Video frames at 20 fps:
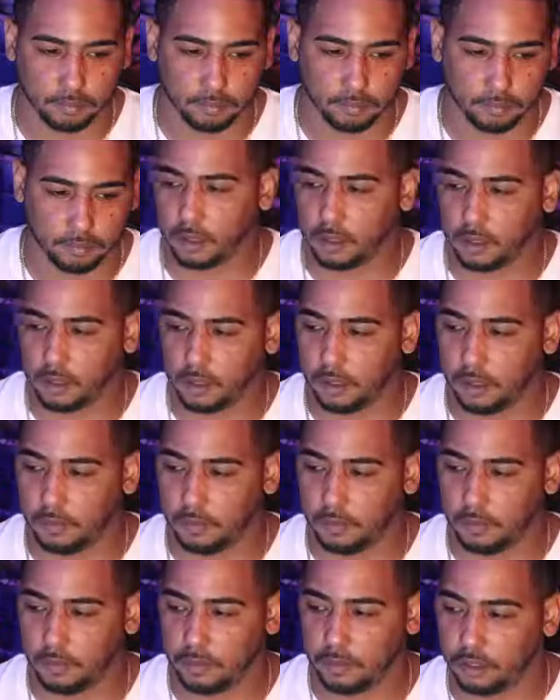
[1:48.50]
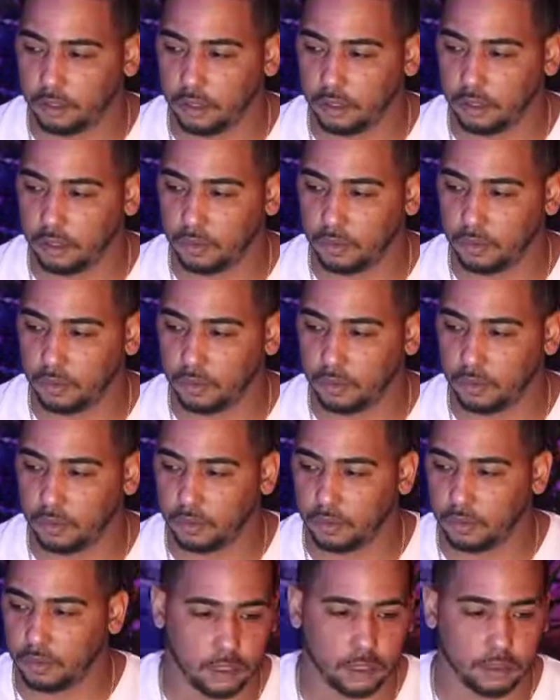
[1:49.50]
tell me, you know, tell me,
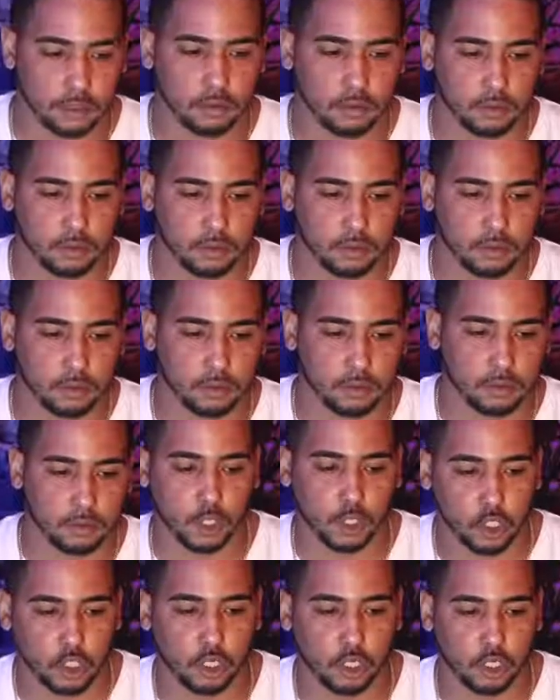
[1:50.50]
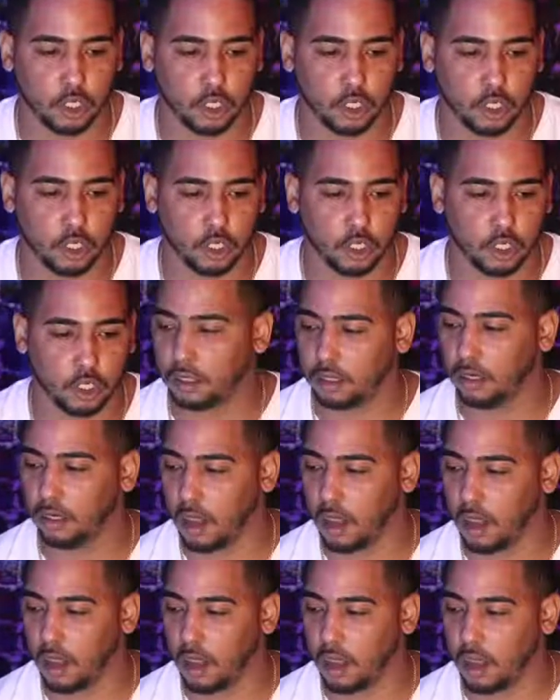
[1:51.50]
tell me what y'all think
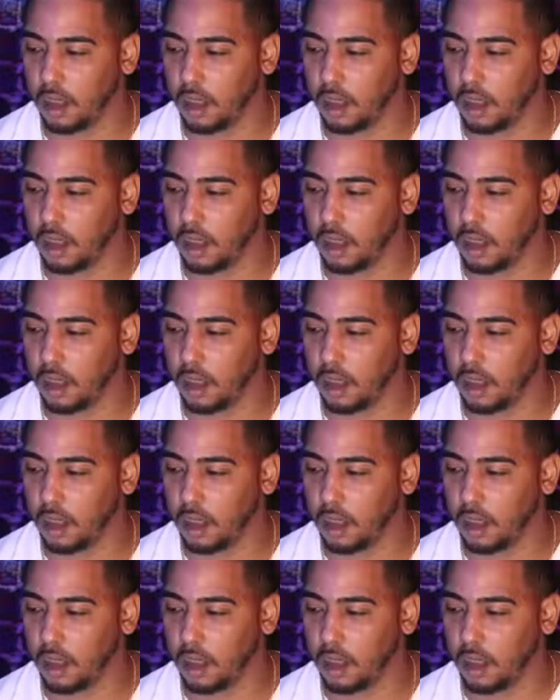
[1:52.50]
now.